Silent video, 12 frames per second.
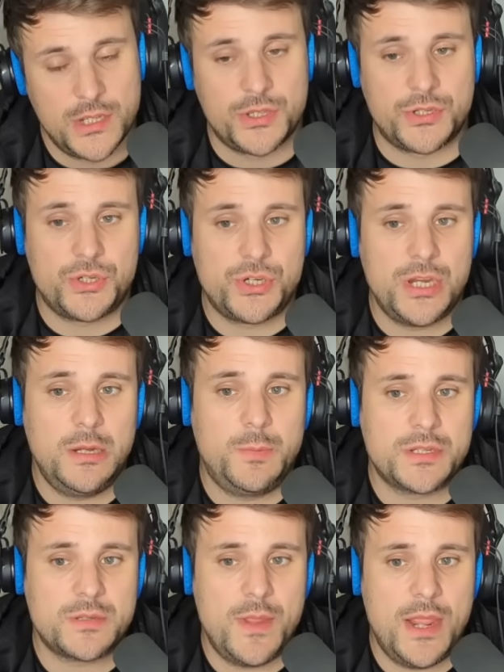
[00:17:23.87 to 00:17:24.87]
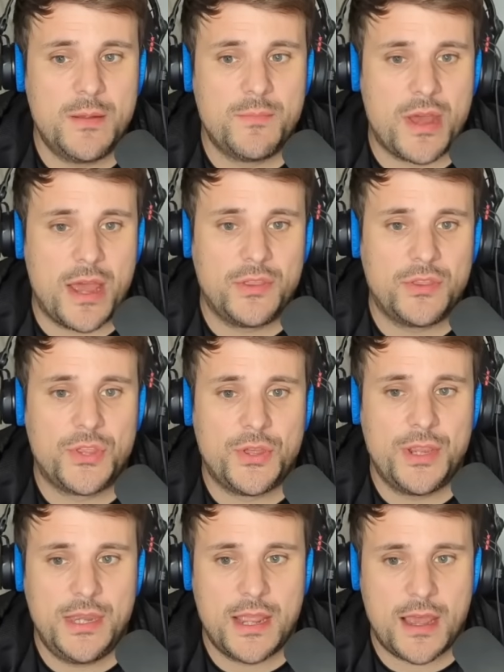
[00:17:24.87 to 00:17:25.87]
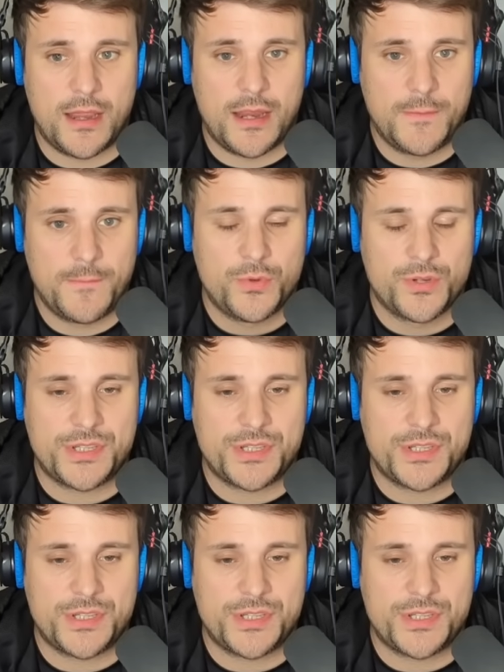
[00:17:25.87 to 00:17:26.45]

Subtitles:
The cheapest medium 939 was